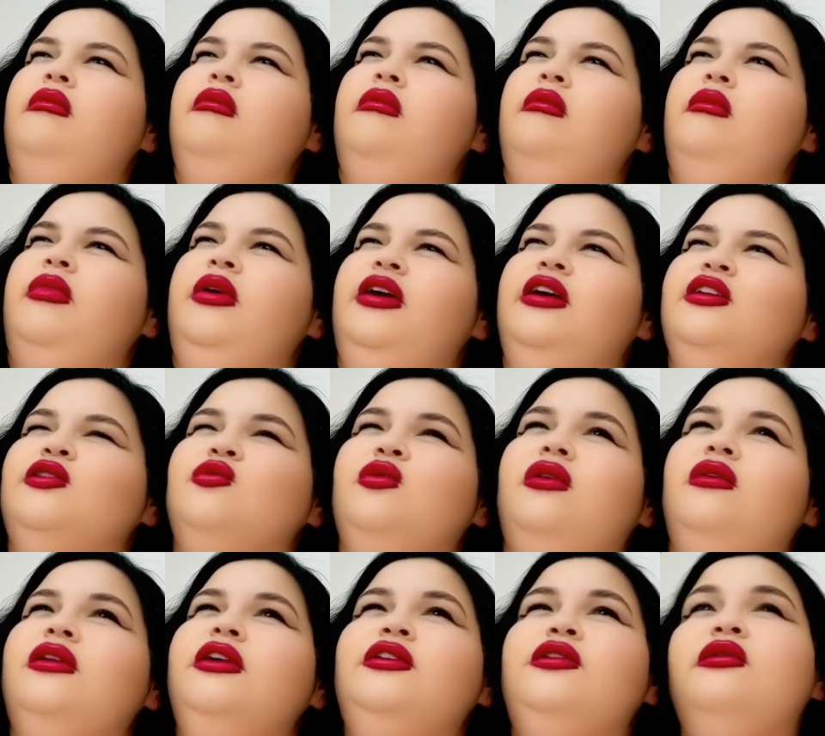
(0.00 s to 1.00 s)
because we're
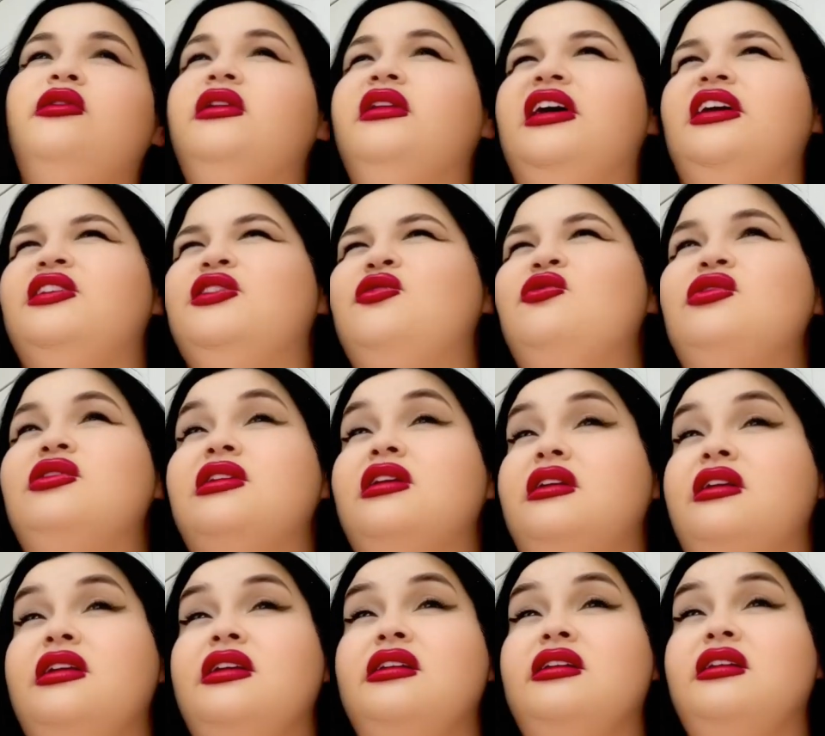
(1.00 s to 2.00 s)
only doing like two
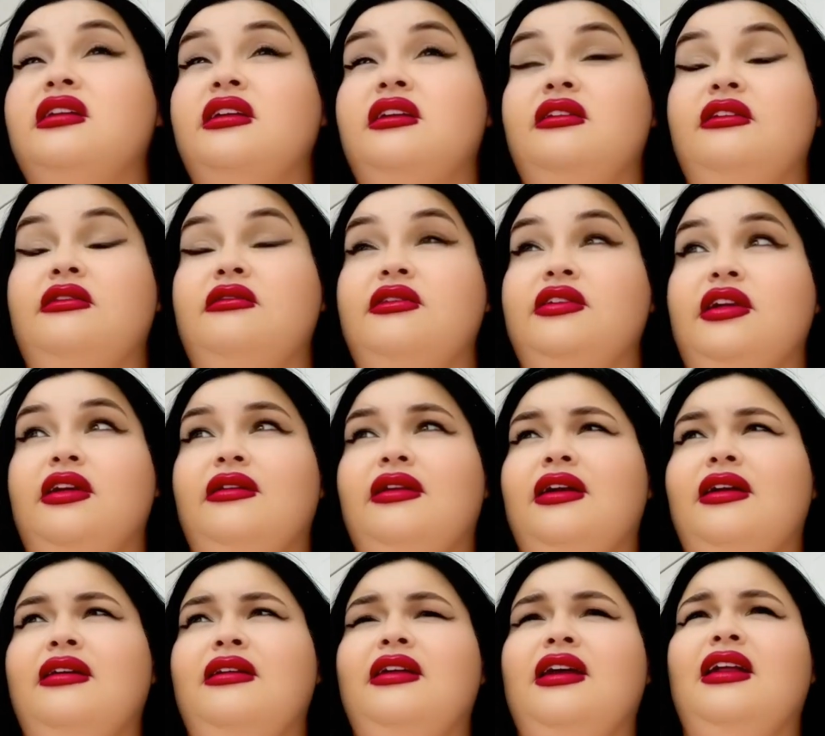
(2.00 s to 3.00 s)
cities in New
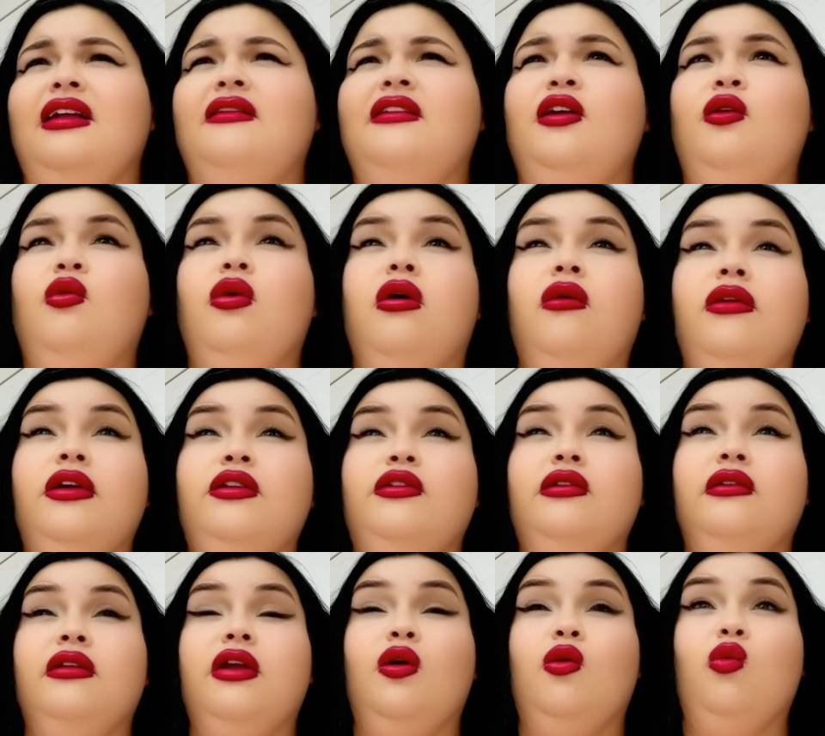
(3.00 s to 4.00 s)
Zealand, and I think we're only
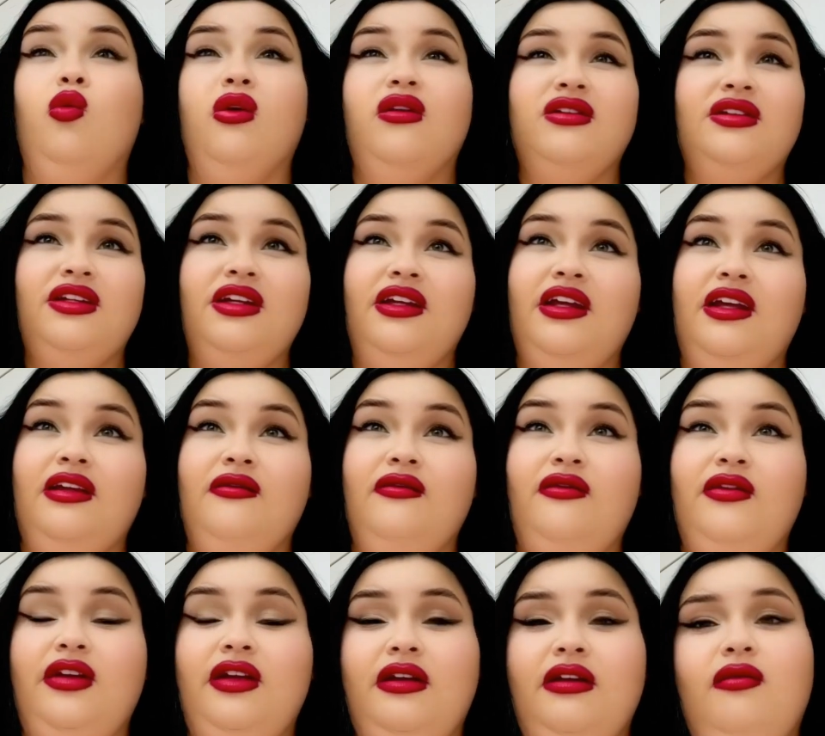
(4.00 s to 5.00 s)
doing like one city in
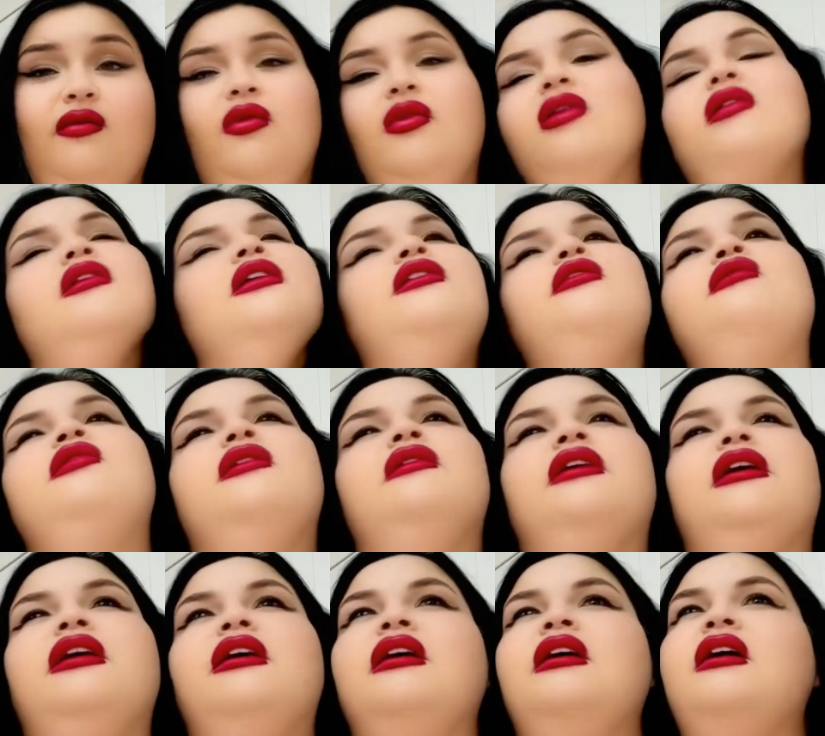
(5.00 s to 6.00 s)
Fiji, we're only doing
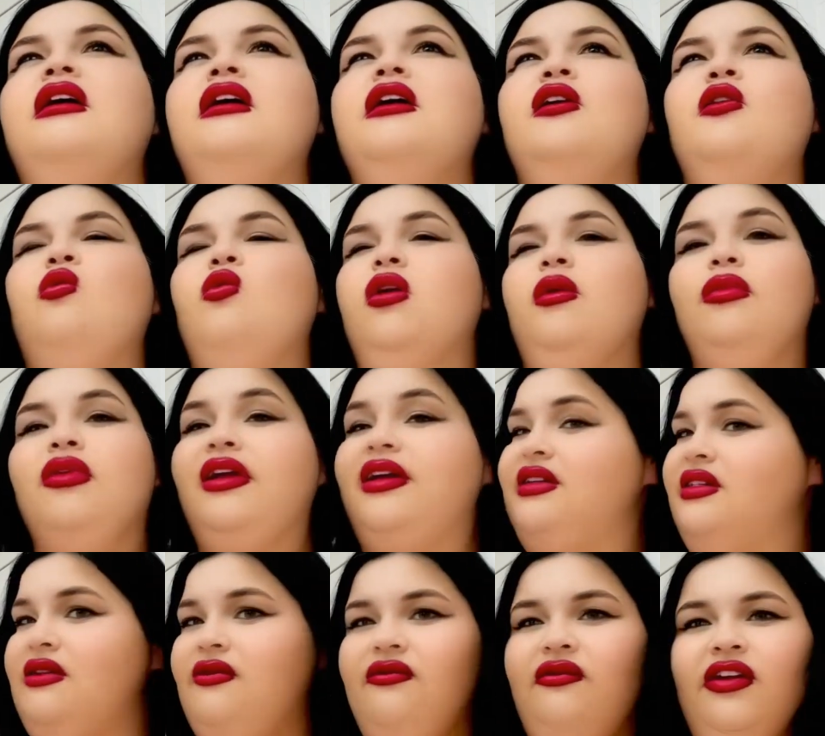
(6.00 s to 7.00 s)
like one
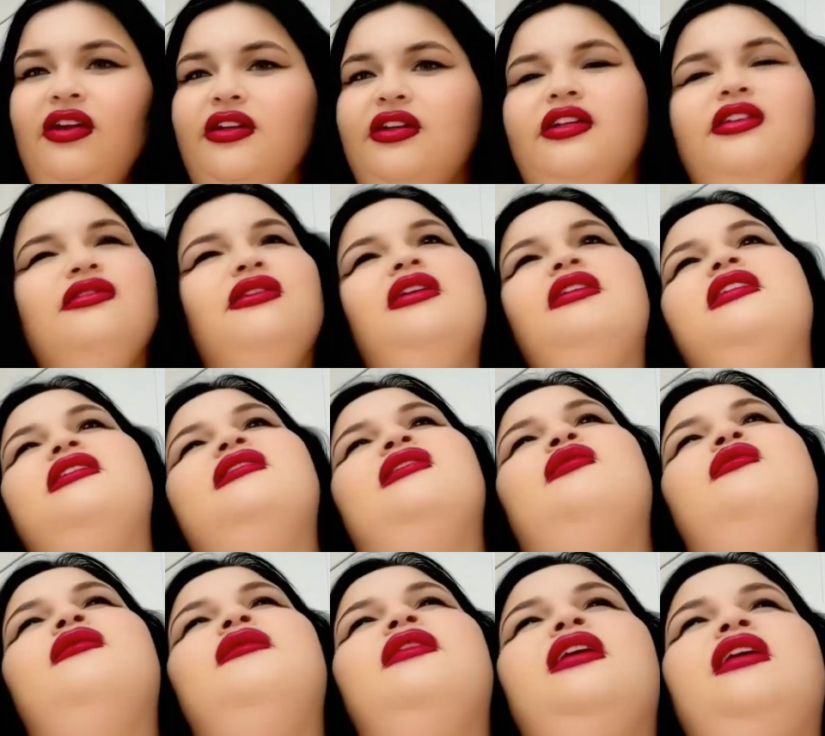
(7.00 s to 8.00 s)
place in Fiji, so I
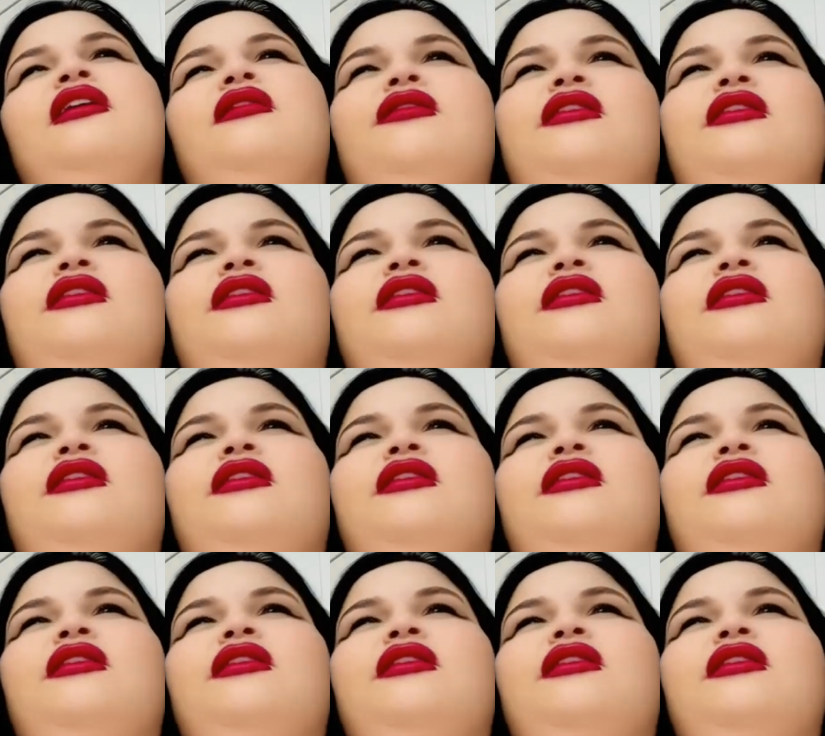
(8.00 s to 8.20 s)
don't think if